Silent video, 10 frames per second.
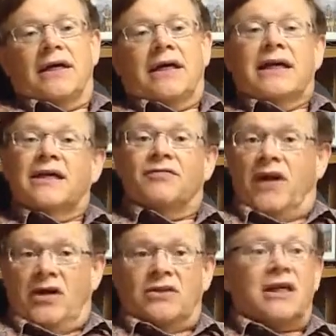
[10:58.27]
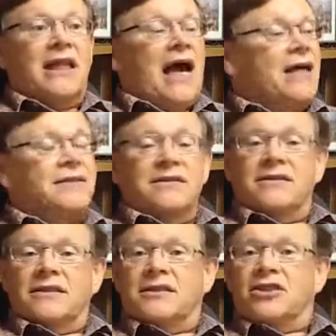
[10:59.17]
In various classes,
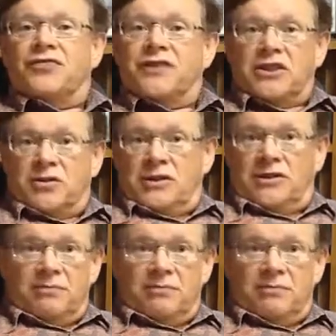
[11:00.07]
such as fisheries